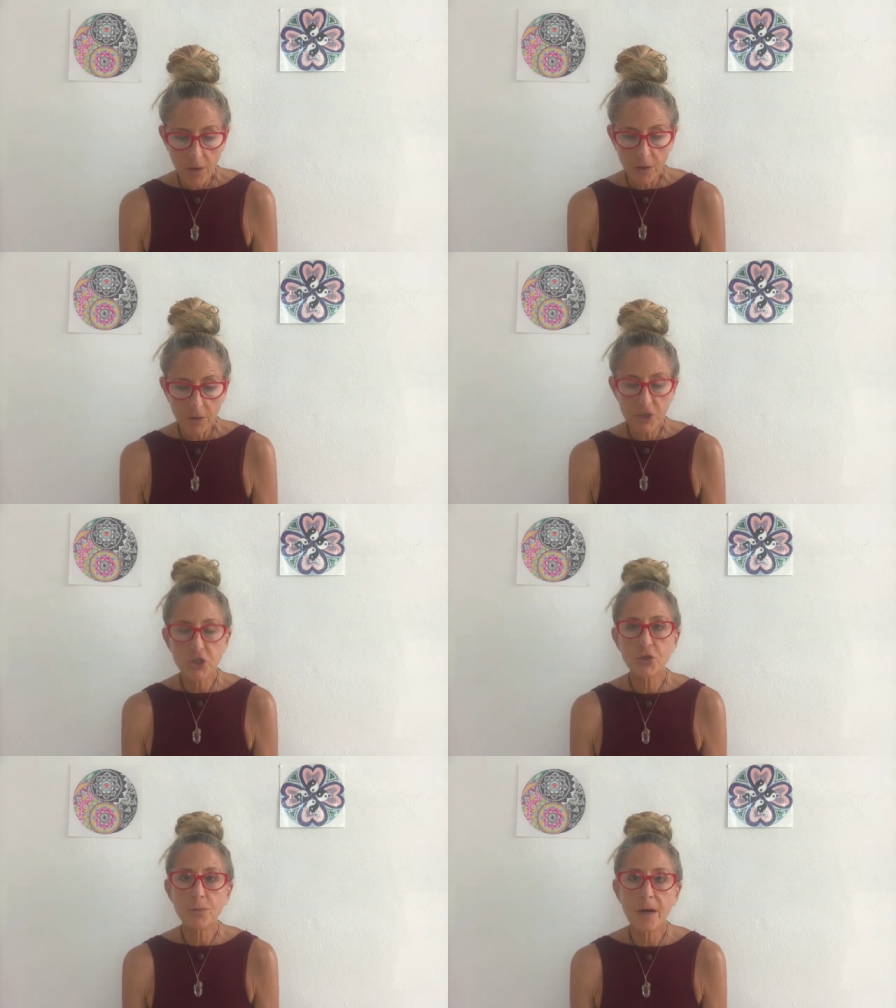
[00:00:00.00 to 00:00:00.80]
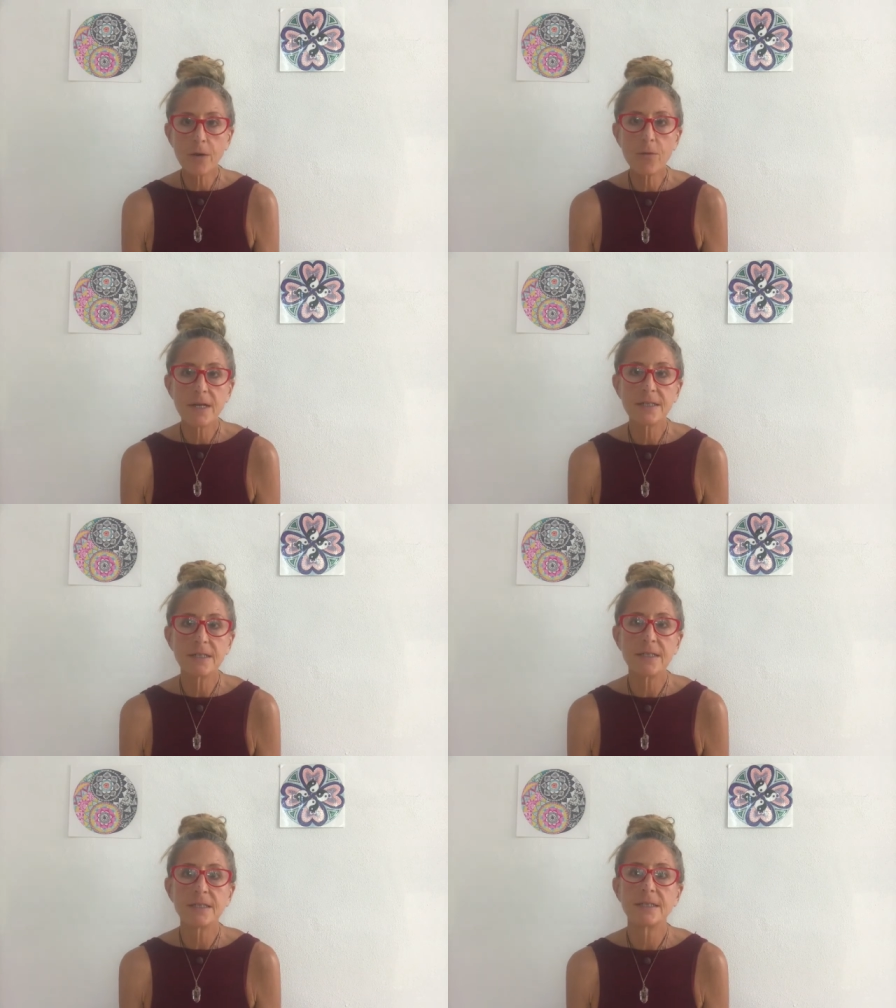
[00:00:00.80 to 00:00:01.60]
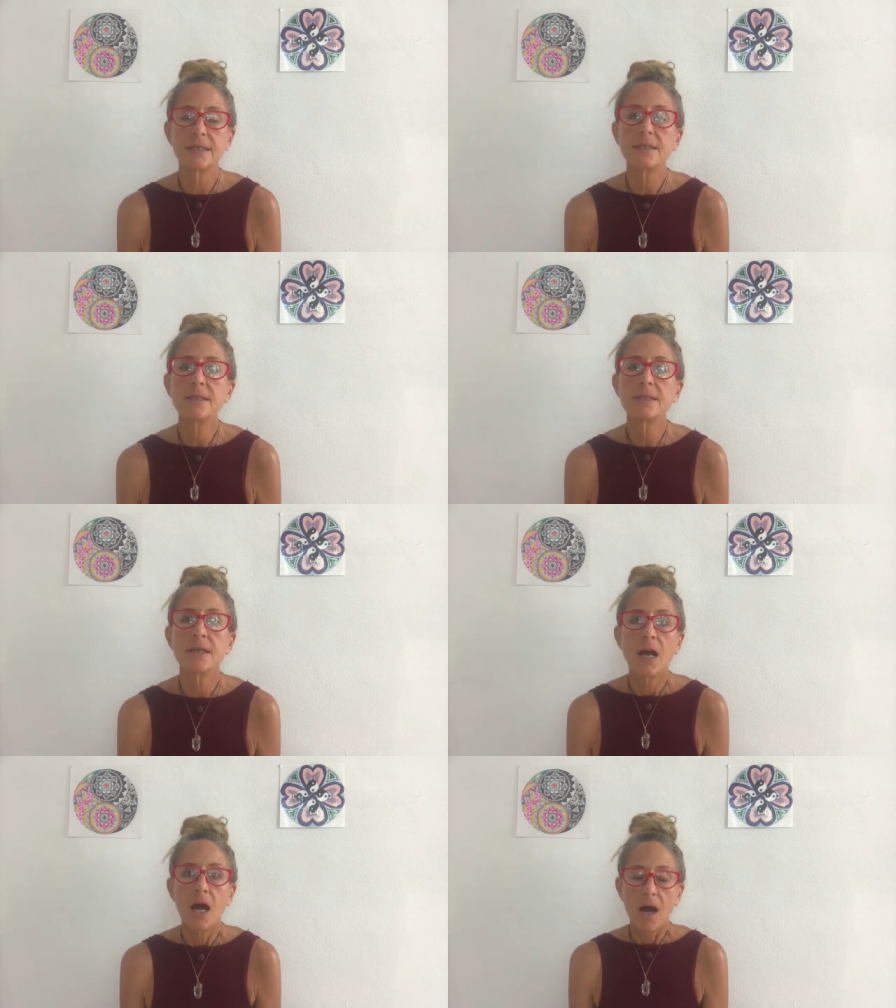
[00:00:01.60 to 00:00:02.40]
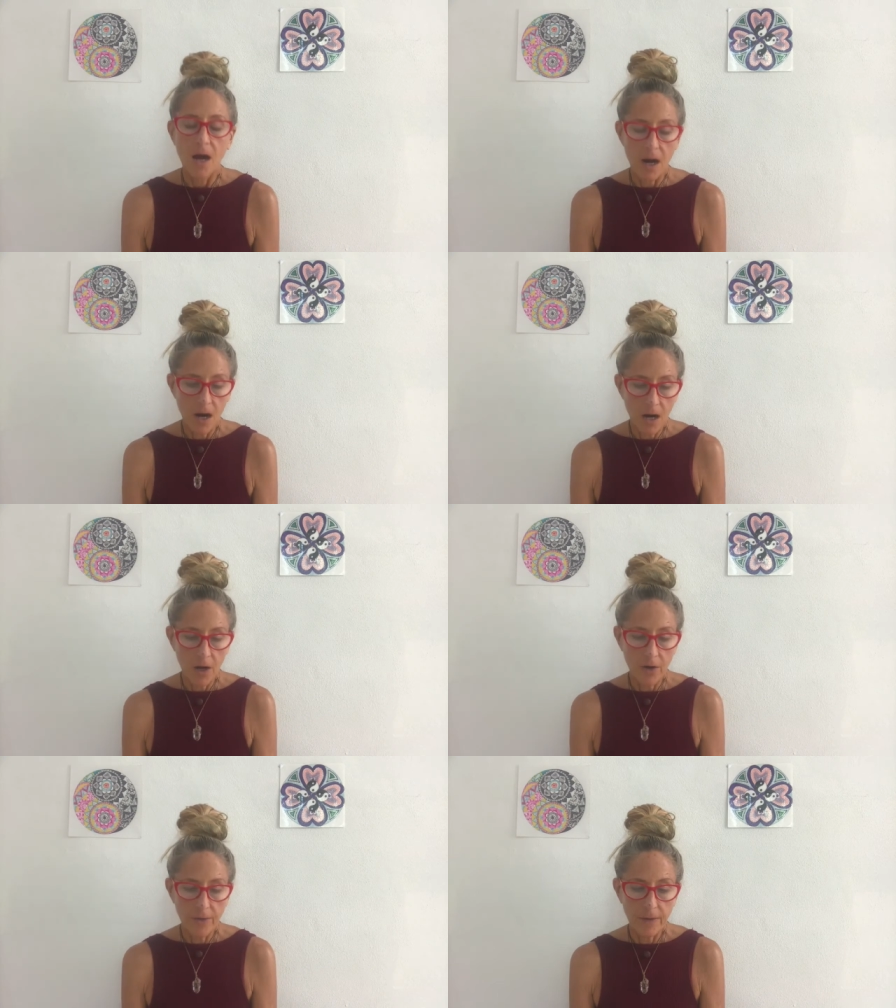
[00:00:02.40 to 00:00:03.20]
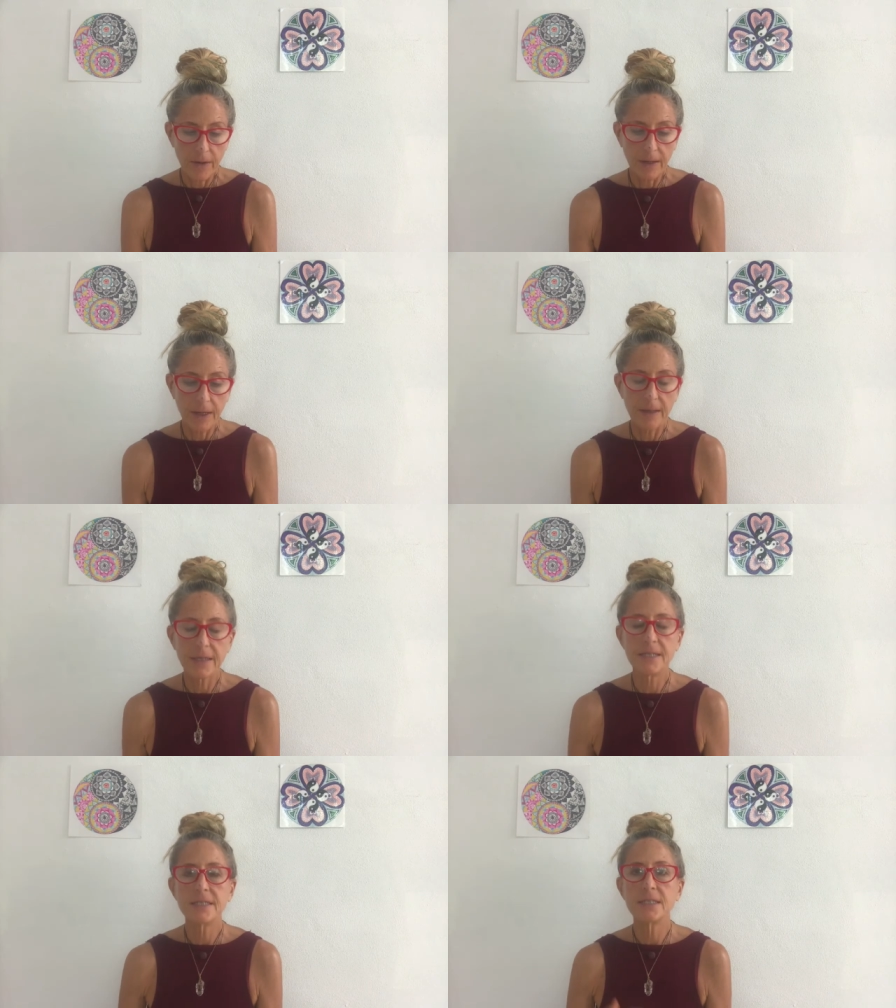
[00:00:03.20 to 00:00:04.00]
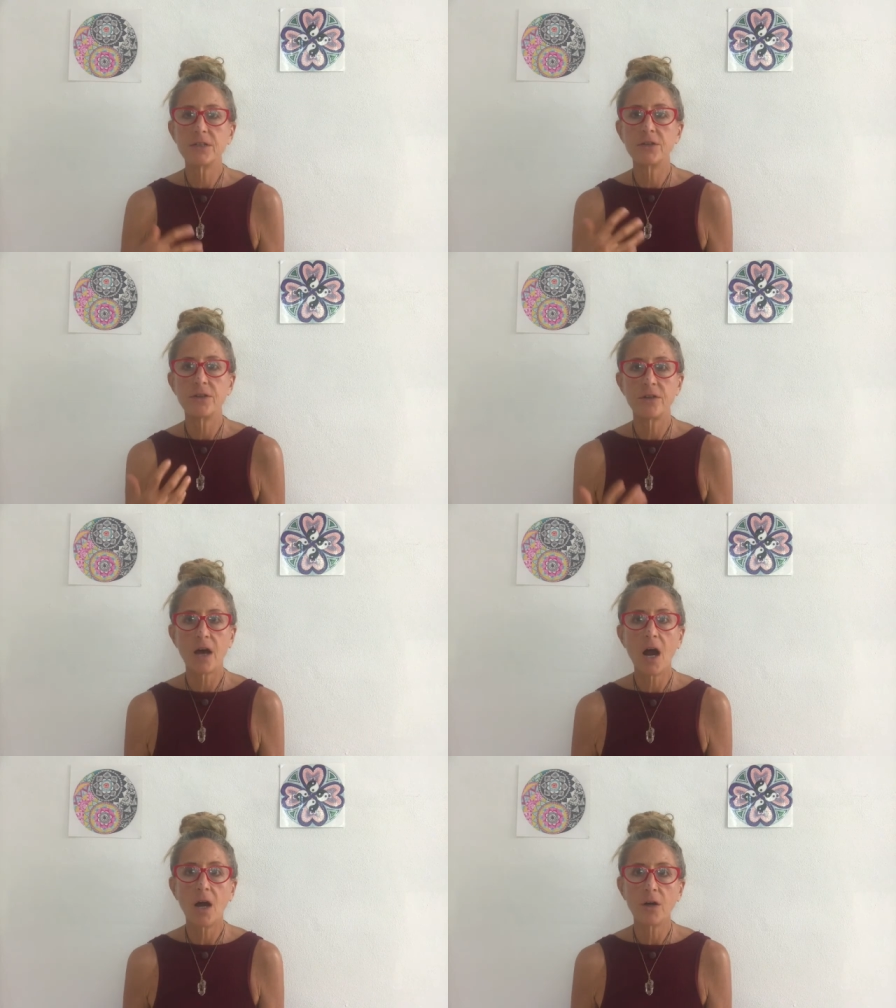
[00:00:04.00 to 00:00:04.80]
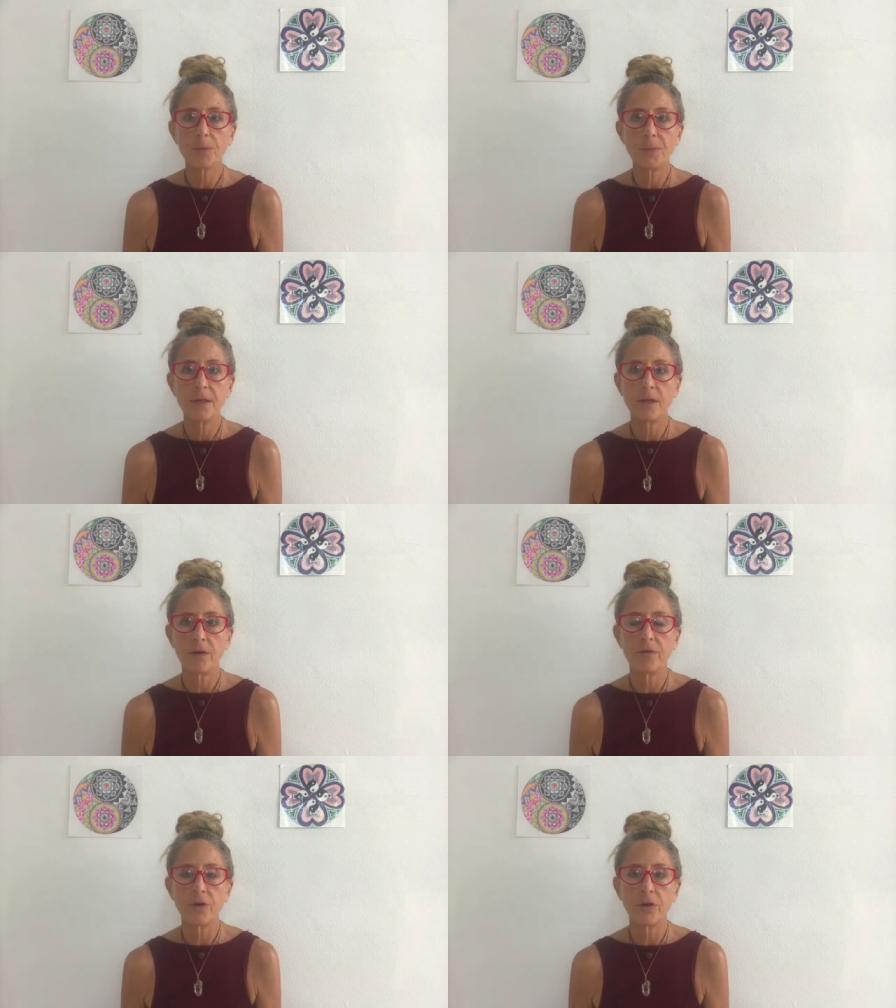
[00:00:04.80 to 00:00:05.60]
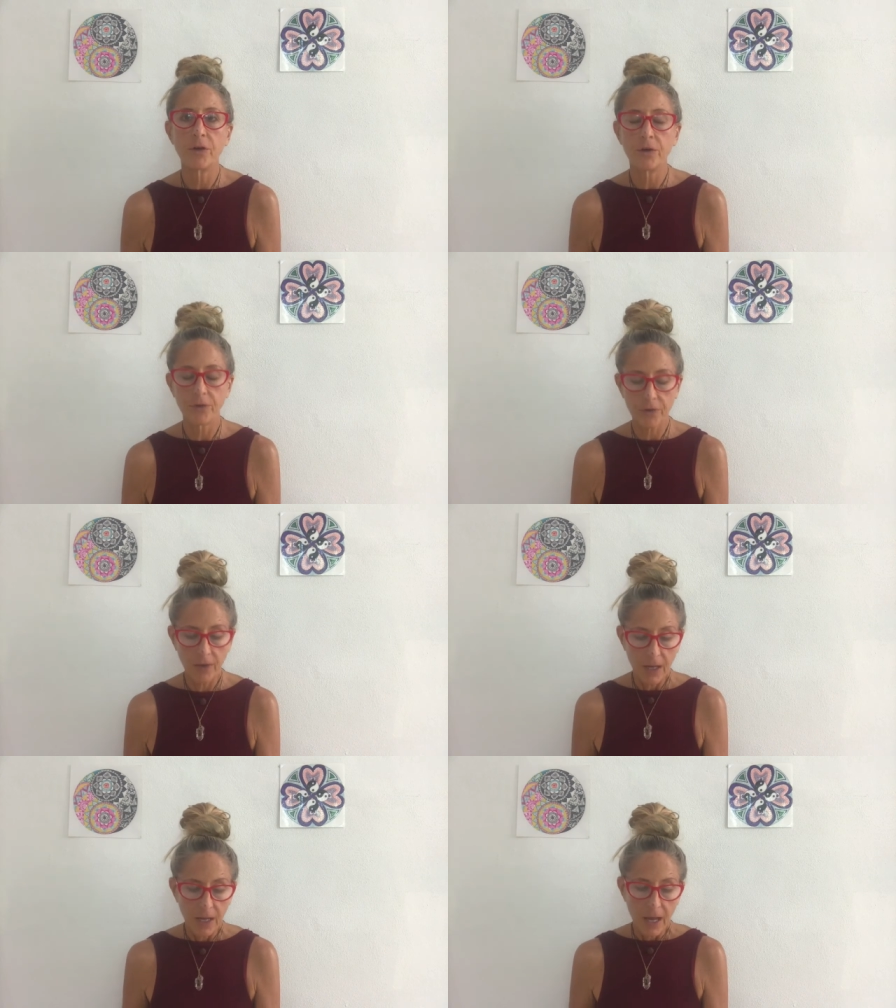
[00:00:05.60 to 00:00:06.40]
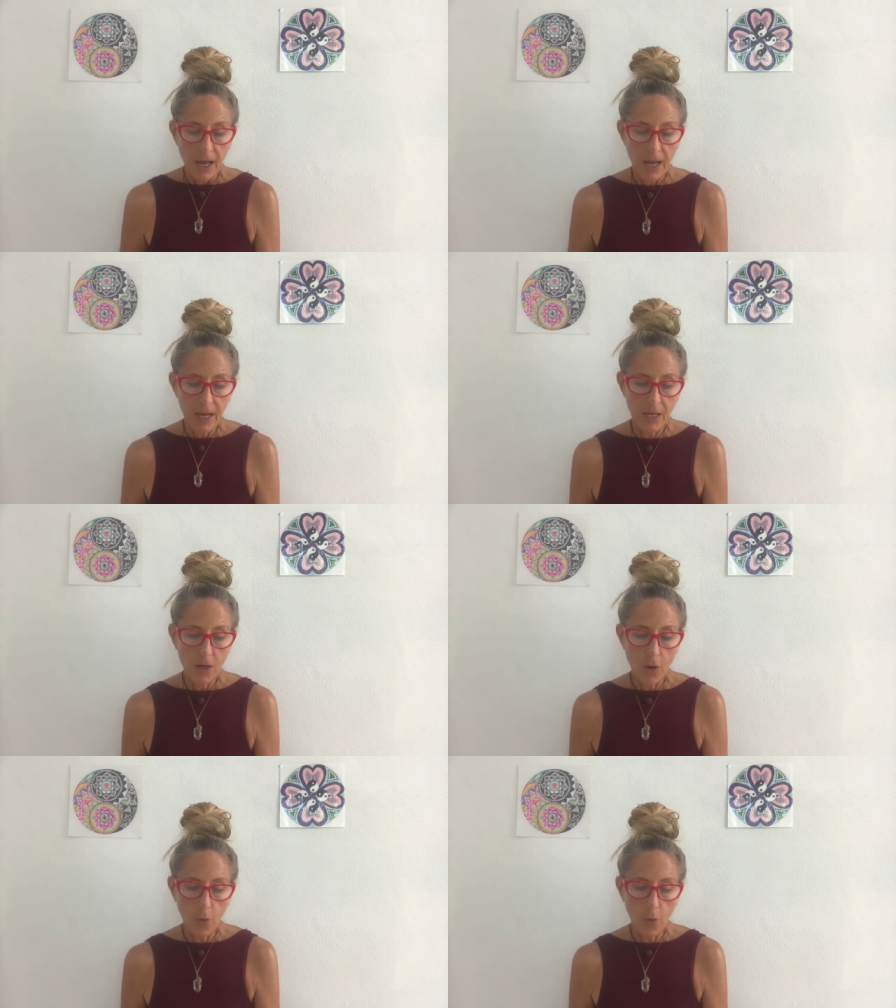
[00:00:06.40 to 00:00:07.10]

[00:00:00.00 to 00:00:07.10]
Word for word: the Schumann resonances are considered the heartbeat of the earth and